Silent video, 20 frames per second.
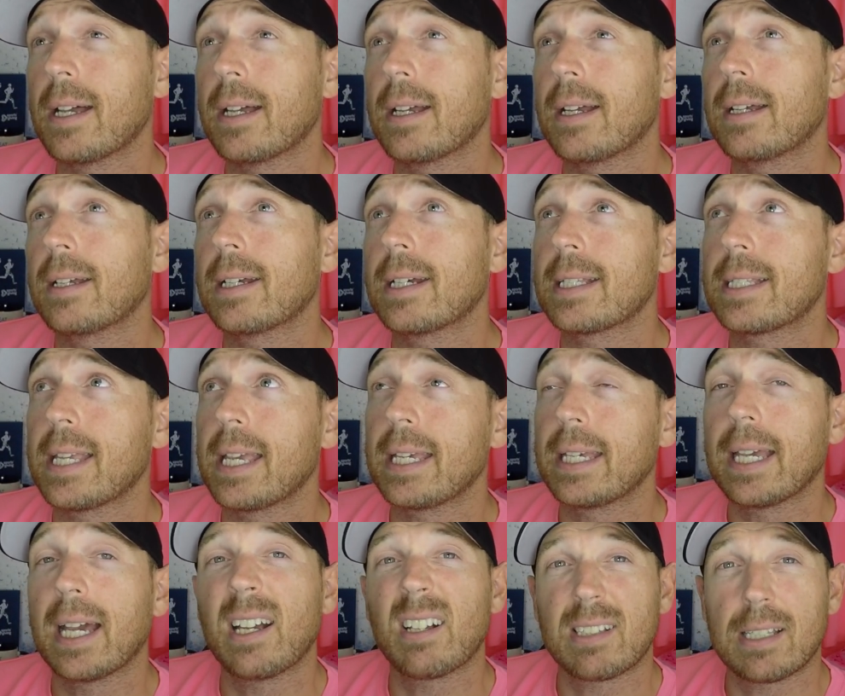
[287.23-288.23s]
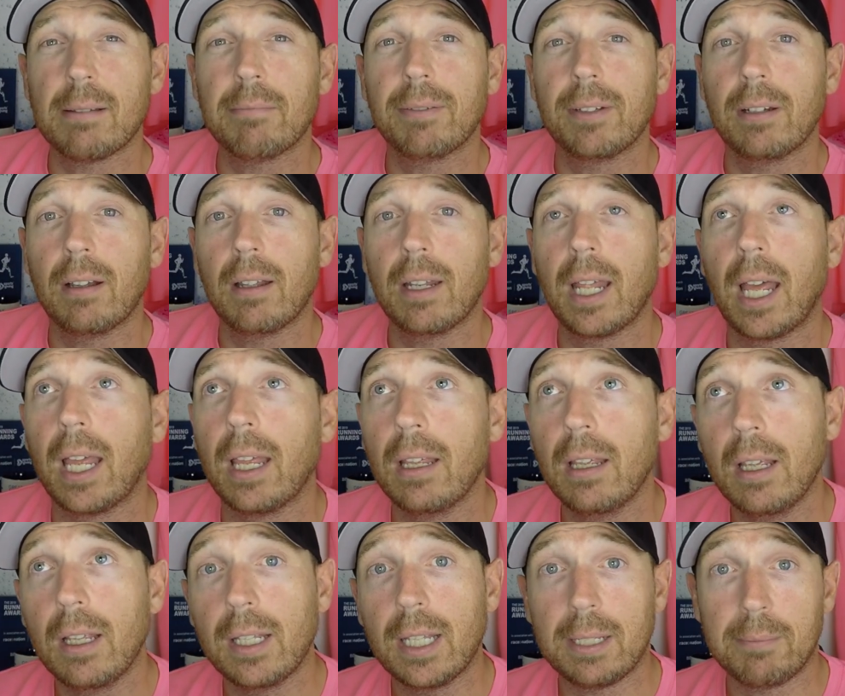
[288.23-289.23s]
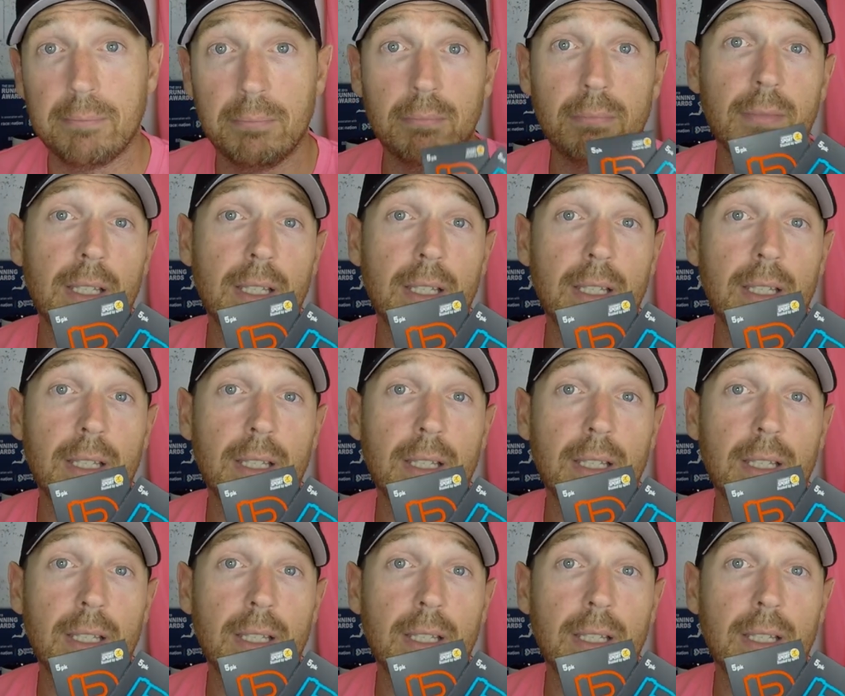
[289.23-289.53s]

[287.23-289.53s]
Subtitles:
at a 10K or something like that,